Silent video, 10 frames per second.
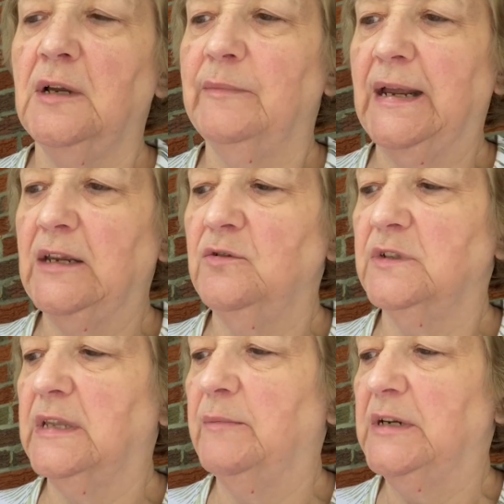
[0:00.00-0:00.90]
but I
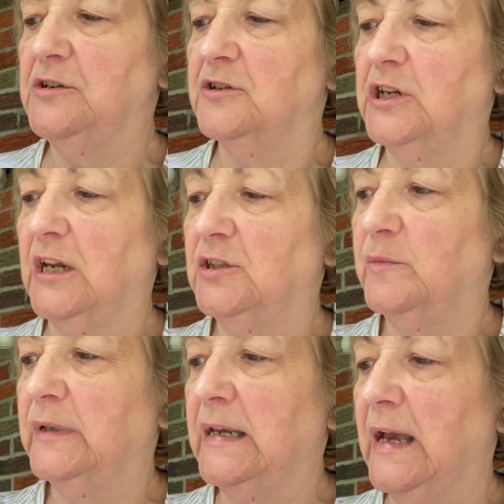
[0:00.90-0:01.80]
used them
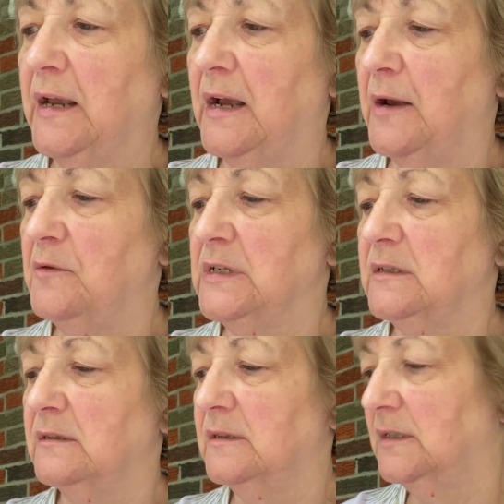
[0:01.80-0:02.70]
interchangeably. I
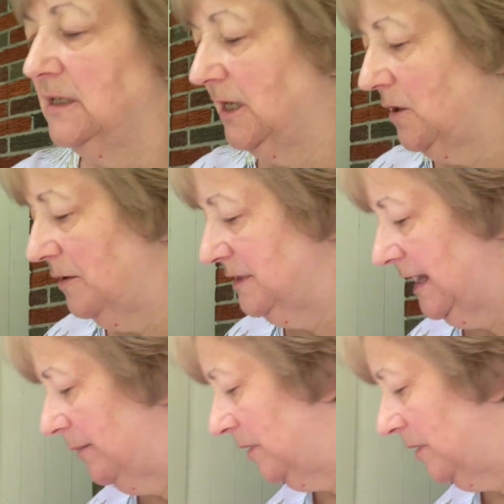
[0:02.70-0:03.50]
was happy